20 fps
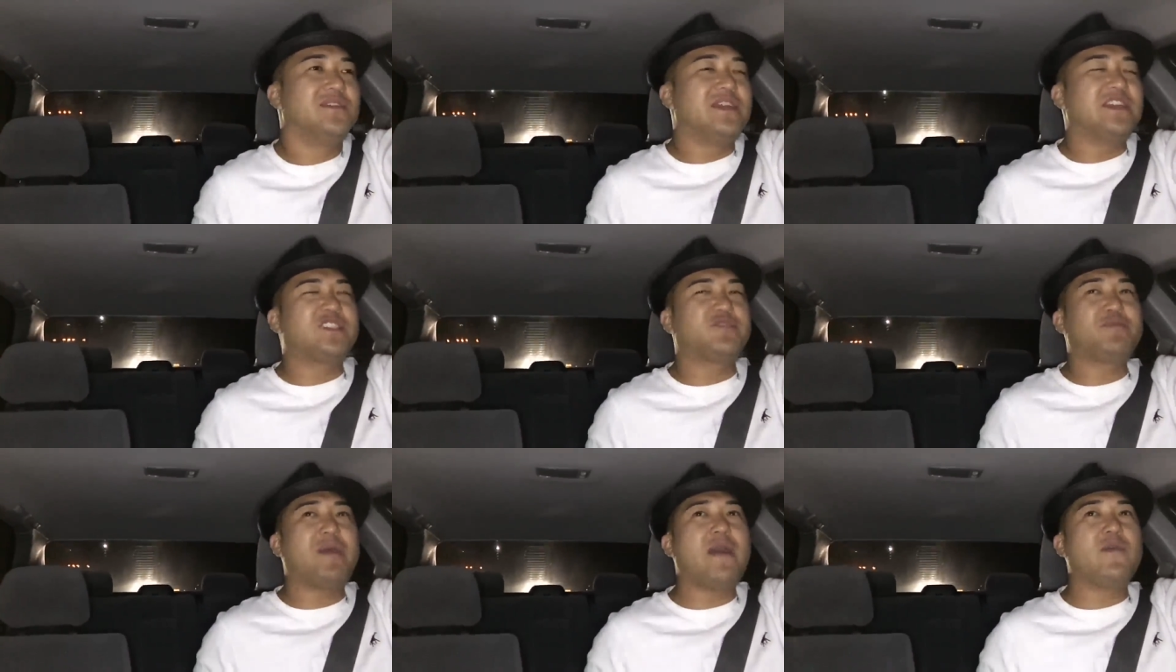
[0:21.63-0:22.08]

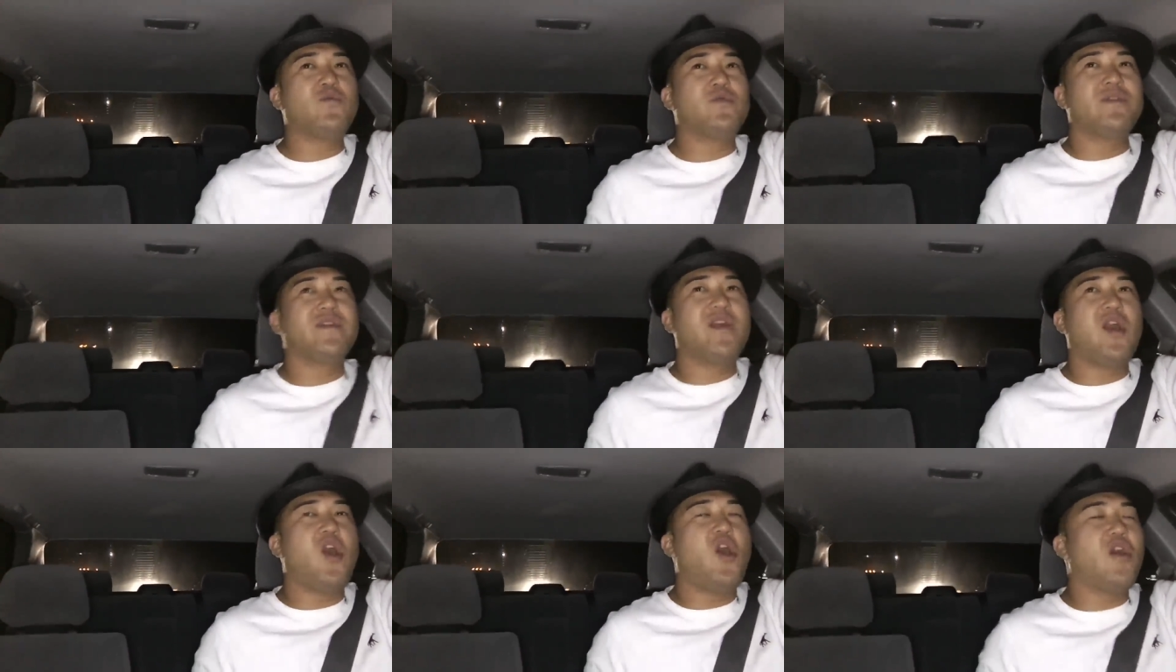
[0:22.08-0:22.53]
This is probably
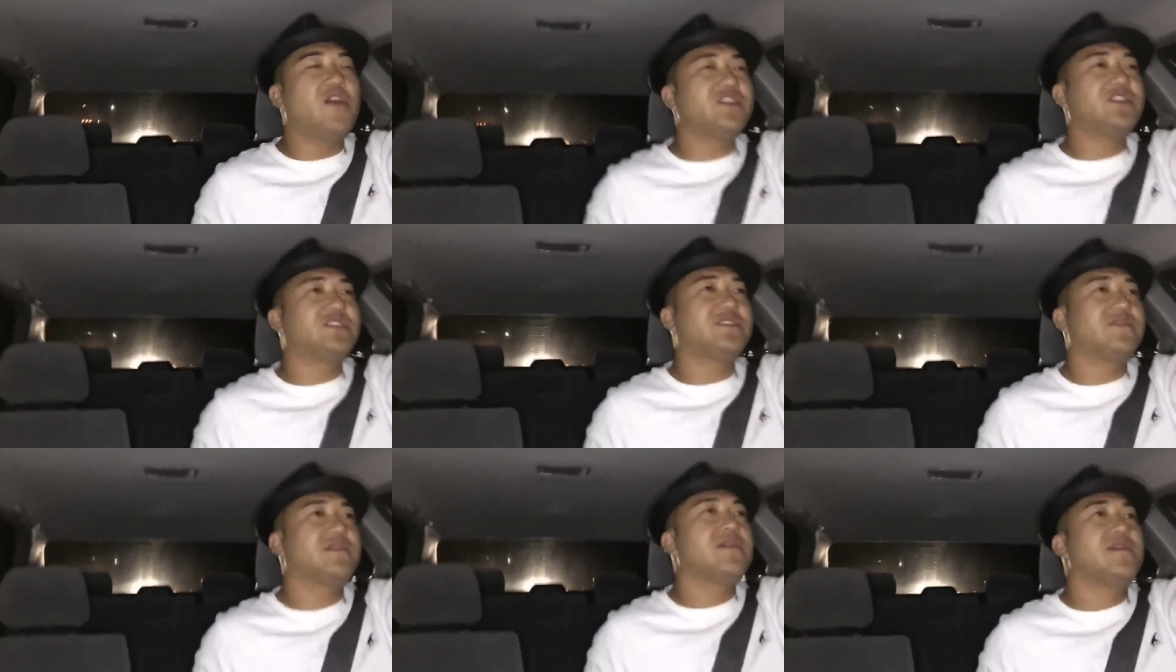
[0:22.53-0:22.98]
one of the
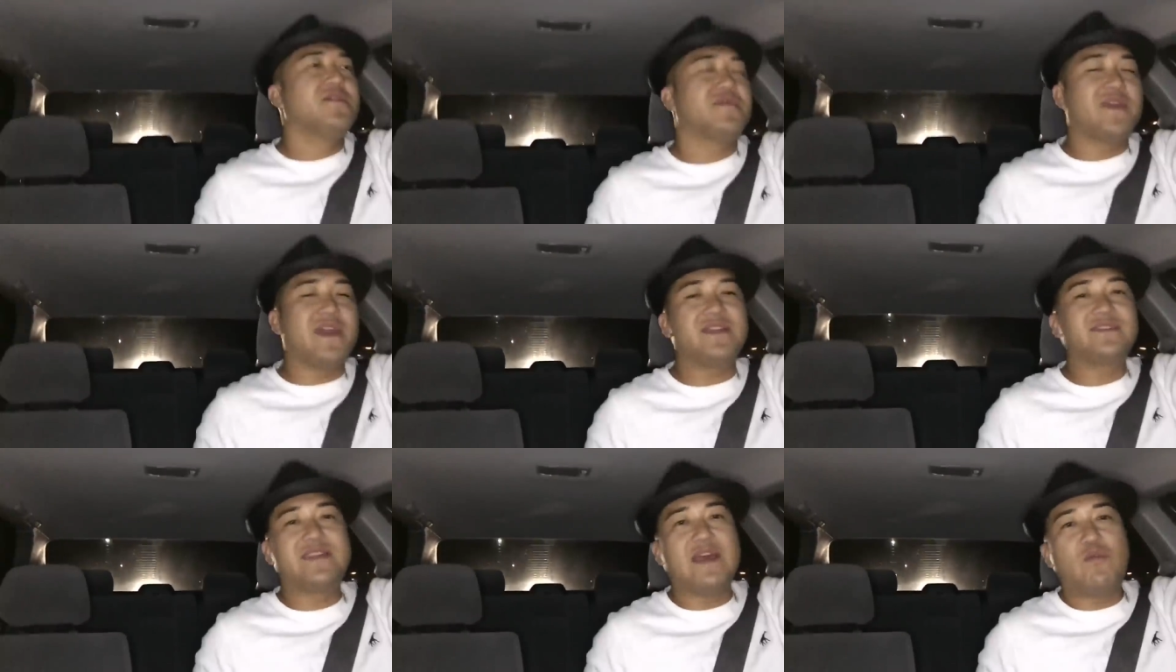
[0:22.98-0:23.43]
hardest
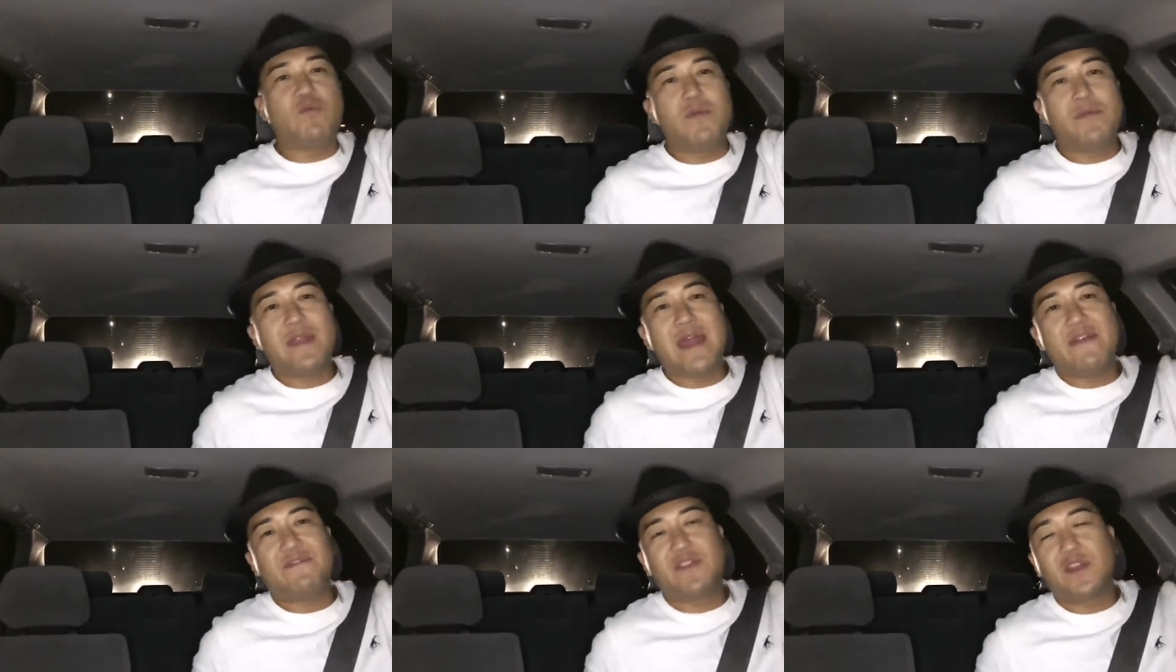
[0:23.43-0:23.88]
things that
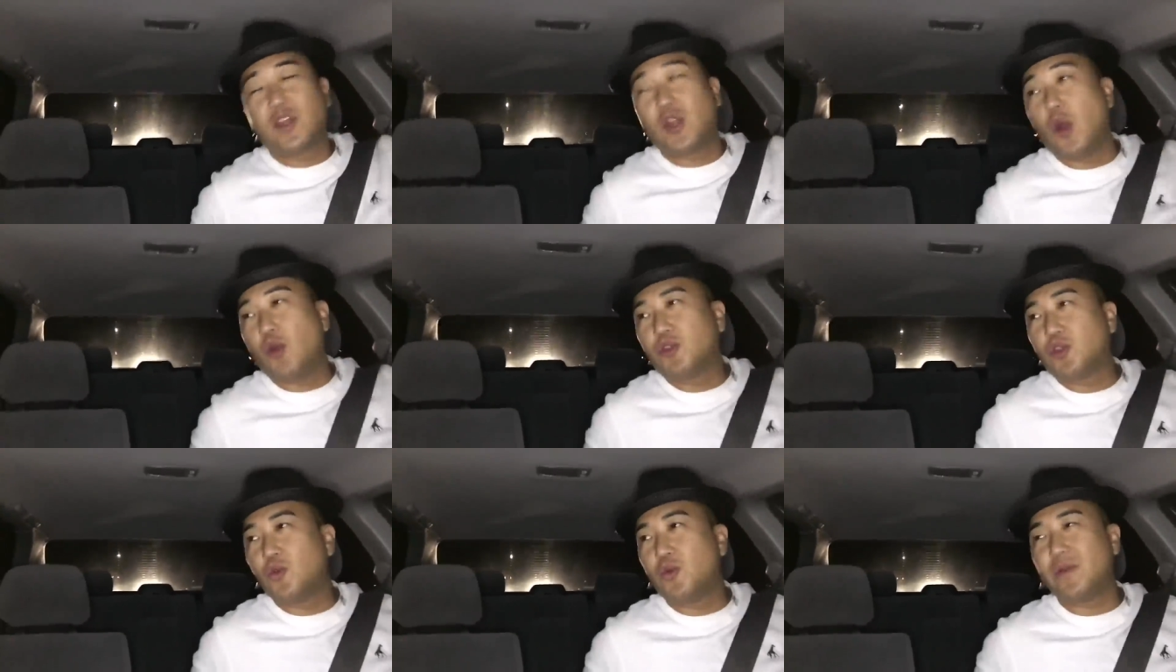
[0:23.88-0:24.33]
women have to
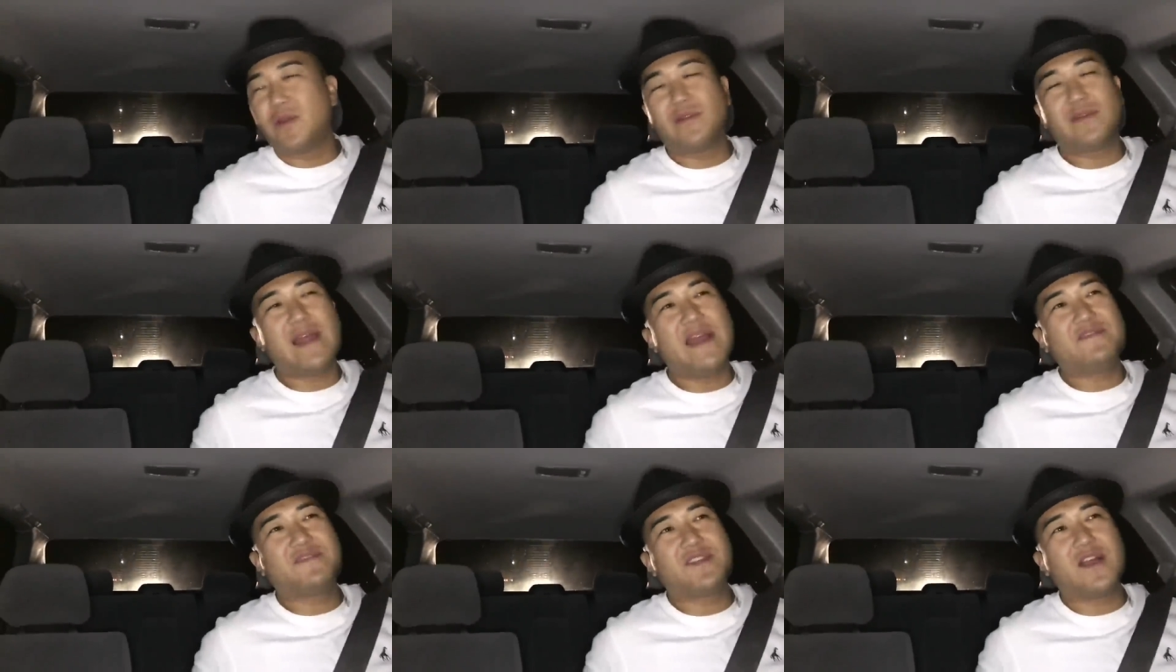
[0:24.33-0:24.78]
go through in their
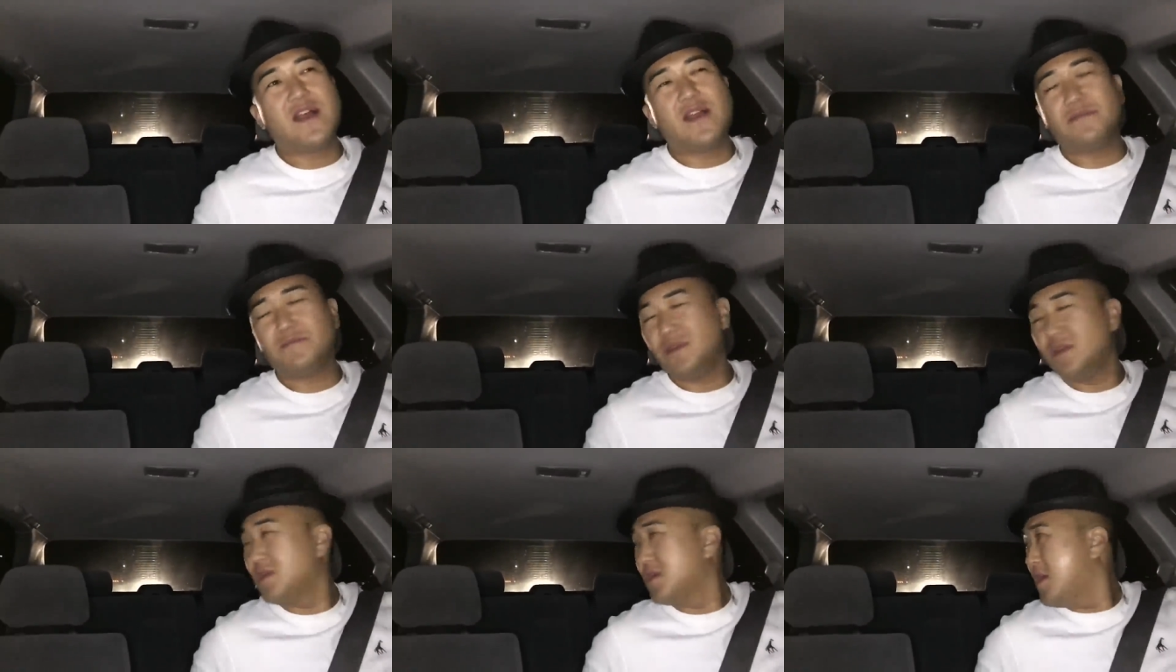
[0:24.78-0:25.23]

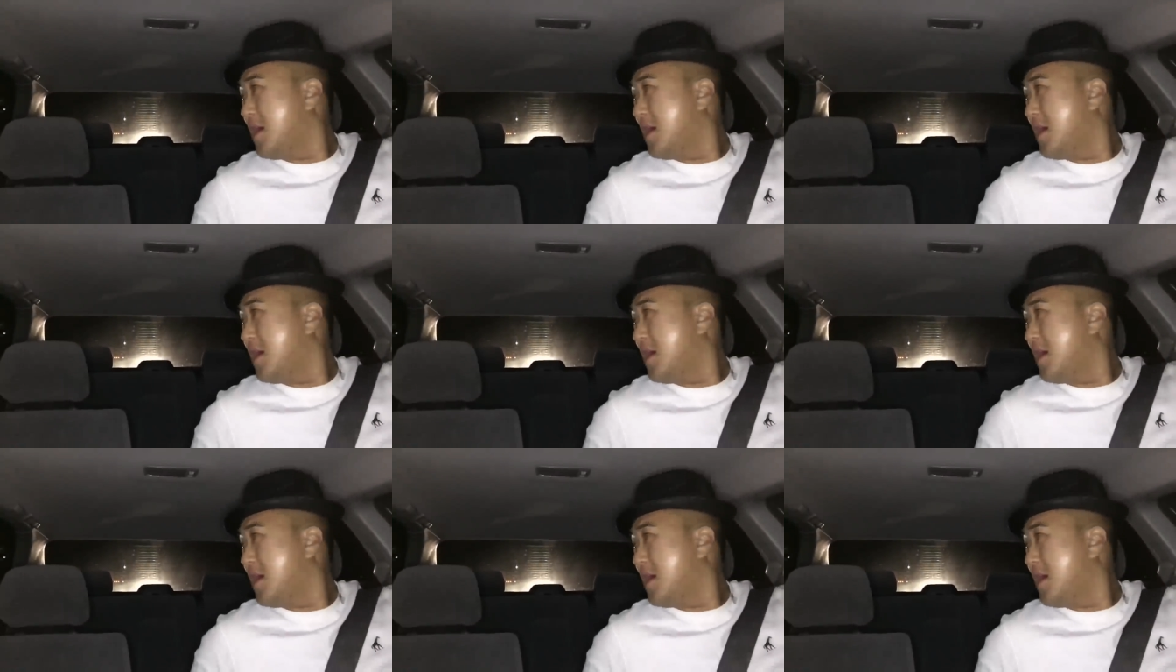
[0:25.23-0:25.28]
lifetime